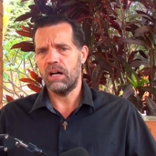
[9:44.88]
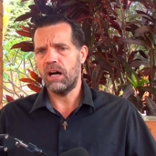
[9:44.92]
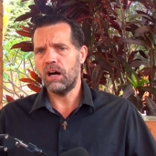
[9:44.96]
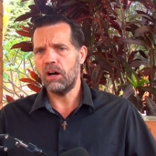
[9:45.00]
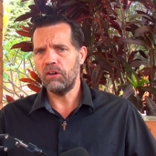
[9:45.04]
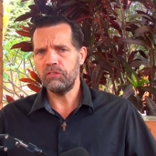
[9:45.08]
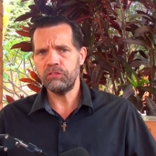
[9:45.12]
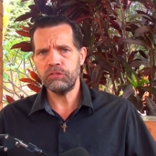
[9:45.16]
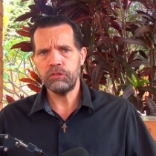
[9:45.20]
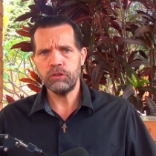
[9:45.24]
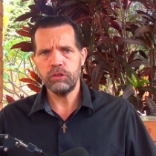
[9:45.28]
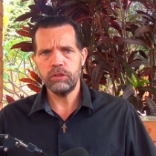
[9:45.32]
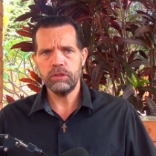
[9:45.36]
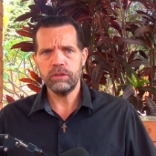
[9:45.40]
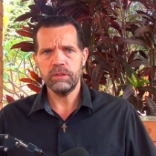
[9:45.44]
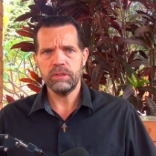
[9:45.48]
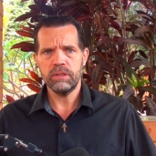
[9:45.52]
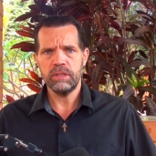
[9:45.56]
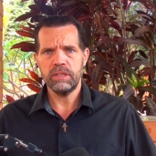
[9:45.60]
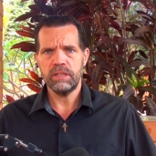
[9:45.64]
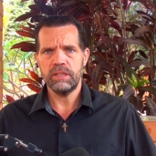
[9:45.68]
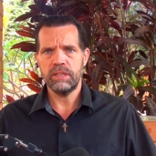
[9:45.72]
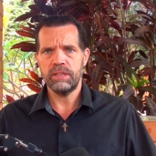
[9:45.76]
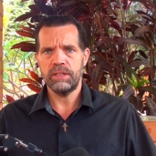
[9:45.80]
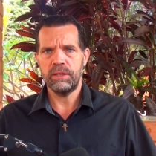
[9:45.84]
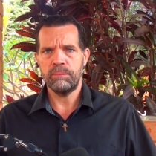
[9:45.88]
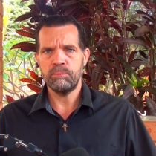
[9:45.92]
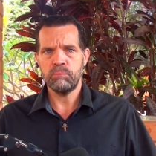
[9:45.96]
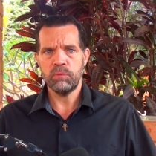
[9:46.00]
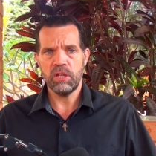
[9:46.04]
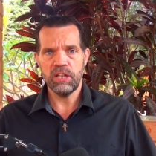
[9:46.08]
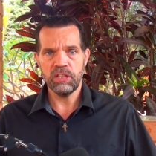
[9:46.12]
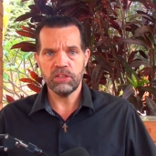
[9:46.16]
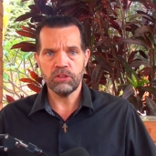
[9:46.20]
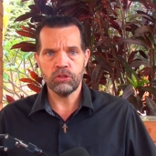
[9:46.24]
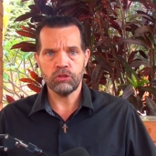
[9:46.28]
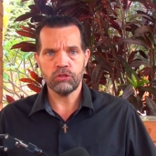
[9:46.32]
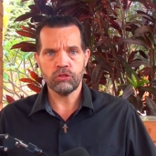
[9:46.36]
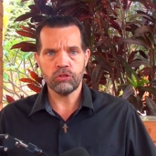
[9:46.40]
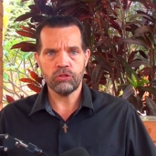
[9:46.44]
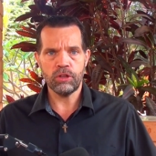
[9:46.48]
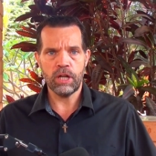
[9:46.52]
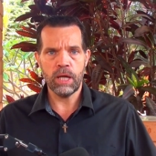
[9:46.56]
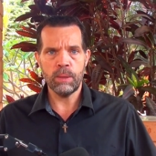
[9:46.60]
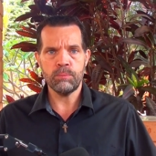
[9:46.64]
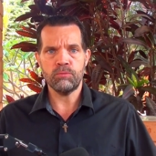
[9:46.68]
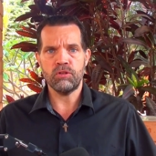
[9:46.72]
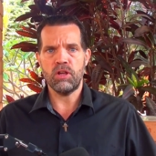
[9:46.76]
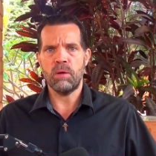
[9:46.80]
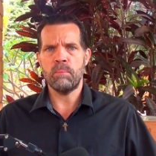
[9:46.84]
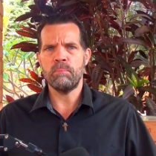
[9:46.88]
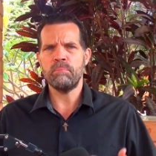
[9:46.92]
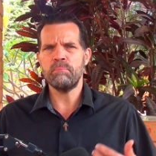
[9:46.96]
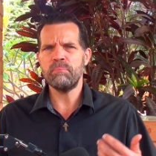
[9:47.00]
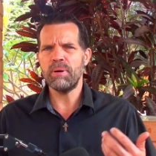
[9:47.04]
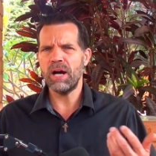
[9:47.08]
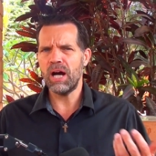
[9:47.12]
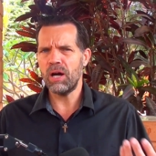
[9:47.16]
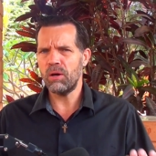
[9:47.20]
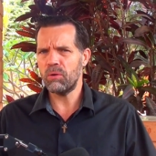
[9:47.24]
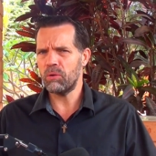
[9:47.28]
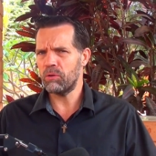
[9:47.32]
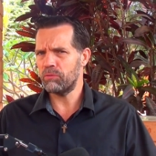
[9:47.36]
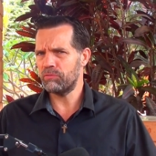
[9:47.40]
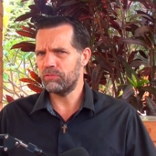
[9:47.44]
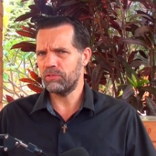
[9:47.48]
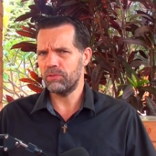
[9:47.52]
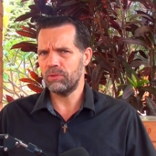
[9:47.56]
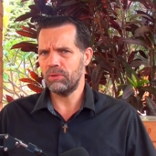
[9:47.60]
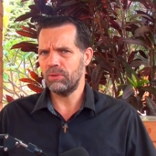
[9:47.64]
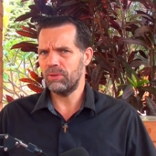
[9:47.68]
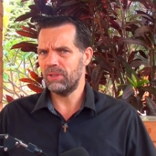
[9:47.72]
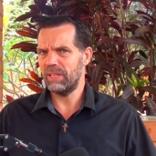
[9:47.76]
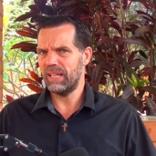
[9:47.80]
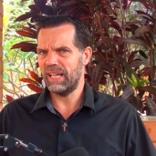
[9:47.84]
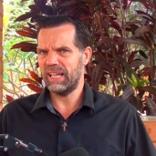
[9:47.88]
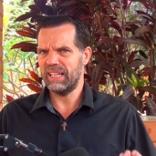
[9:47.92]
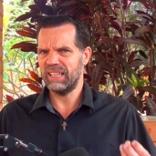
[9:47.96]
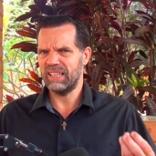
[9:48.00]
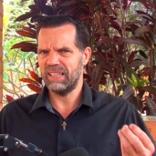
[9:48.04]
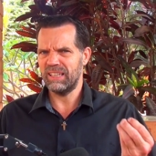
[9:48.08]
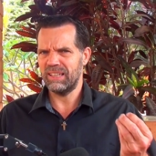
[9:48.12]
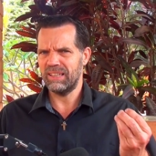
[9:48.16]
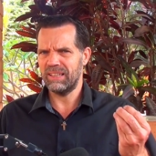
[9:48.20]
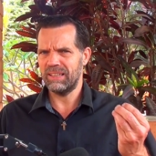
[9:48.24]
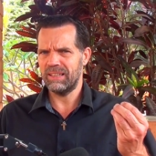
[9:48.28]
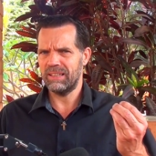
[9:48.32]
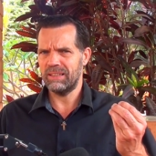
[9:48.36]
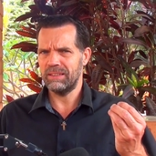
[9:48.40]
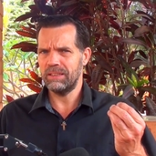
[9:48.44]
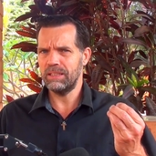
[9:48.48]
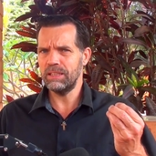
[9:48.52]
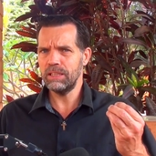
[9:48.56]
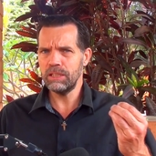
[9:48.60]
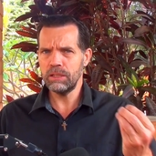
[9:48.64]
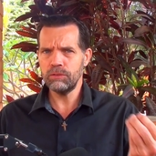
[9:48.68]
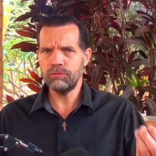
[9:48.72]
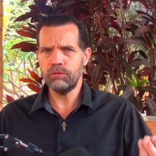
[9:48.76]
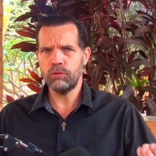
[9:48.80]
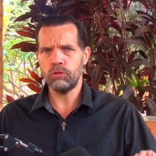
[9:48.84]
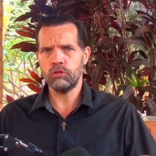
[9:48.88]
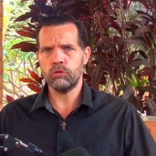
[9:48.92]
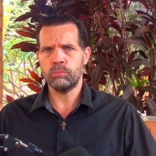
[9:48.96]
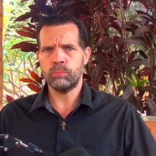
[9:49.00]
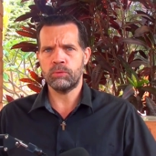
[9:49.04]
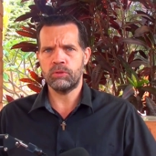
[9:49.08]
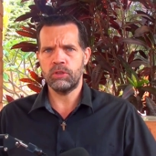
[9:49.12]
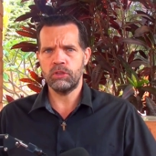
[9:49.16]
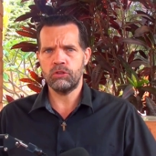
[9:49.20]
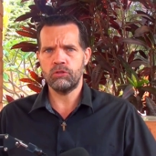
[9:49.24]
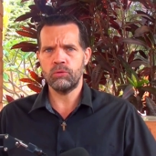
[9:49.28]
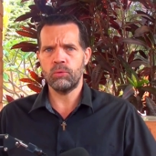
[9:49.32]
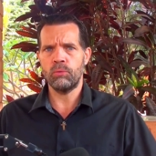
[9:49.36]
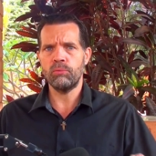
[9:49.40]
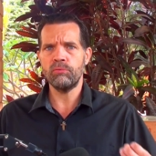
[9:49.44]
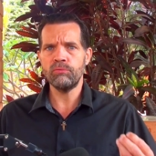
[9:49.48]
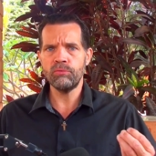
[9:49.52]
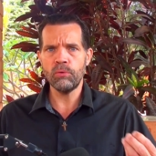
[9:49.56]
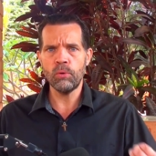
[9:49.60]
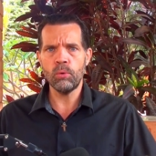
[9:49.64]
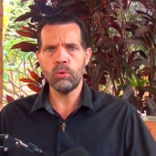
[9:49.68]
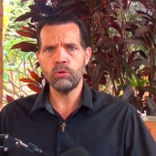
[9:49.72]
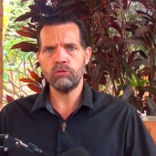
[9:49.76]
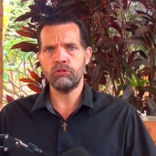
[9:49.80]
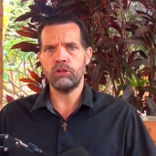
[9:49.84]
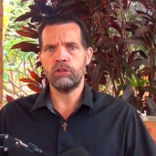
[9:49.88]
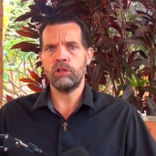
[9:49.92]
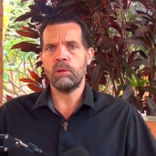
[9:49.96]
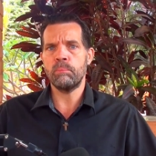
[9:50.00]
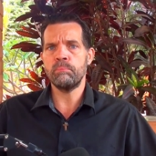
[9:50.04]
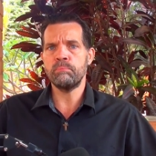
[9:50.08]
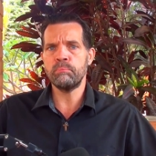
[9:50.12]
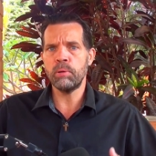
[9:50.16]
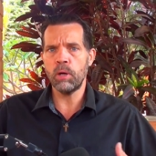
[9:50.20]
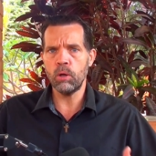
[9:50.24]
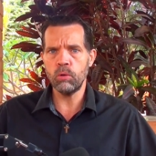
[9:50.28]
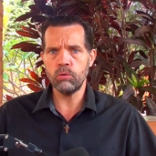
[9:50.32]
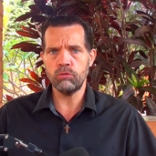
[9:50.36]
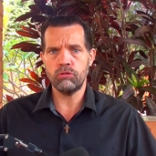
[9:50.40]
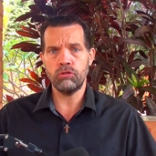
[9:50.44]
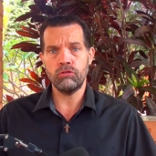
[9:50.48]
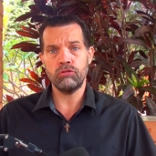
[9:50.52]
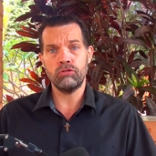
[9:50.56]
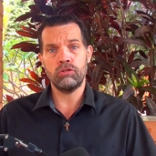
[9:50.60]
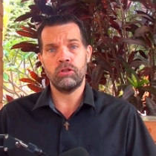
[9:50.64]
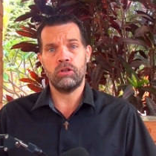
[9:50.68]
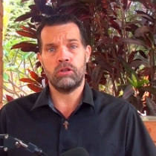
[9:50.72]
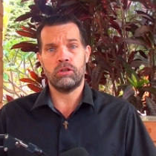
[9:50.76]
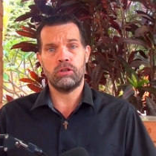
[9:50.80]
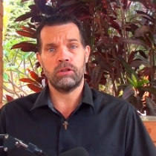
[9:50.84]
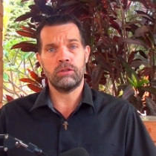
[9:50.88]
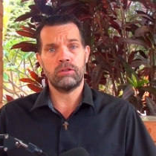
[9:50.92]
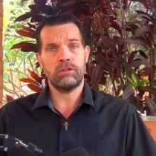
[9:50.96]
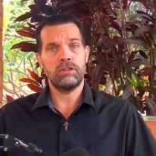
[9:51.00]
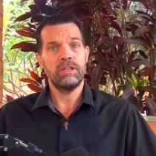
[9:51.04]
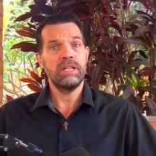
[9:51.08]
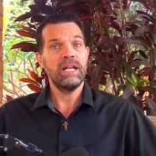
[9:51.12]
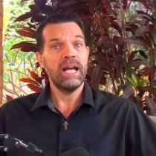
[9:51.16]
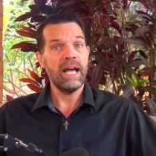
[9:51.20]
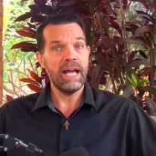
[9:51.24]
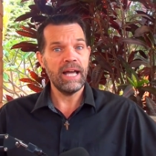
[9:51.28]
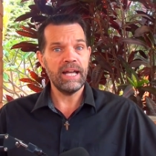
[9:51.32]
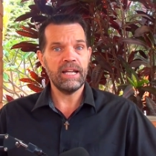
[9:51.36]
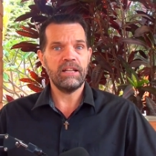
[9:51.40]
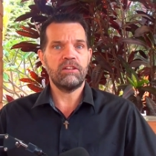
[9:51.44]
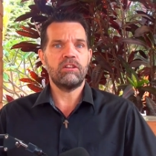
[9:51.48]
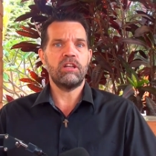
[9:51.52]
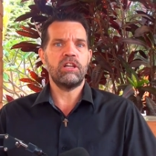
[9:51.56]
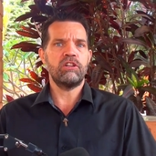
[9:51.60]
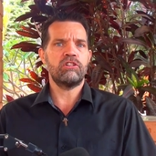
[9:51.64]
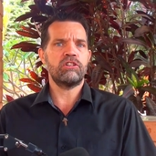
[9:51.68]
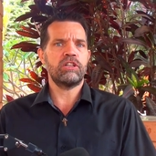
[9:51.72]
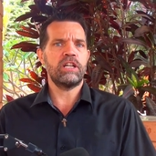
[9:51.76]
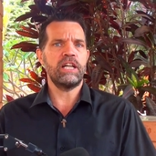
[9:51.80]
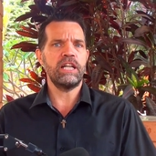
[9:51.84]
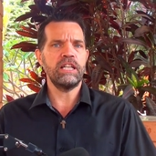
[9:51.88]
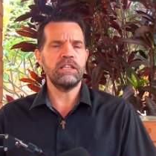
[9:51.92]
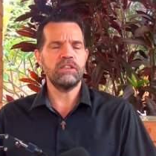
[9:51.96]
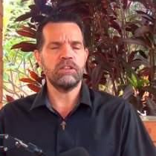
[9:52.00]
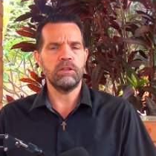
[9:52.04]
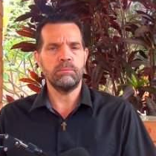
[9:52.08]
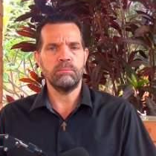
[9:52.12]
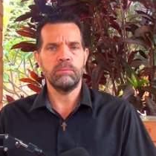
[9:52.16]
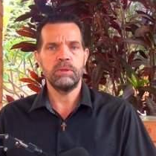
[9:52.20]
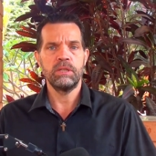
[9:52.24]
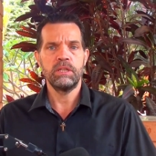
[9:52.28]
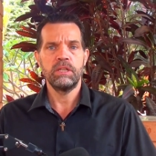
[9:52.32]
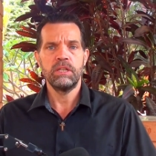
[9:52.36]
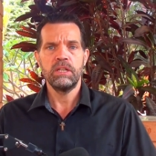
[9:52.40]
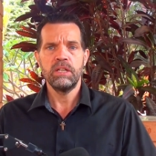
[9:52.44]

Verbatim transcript: Often it describes a powerful and evil spiritual force that opposes God and his kingdom.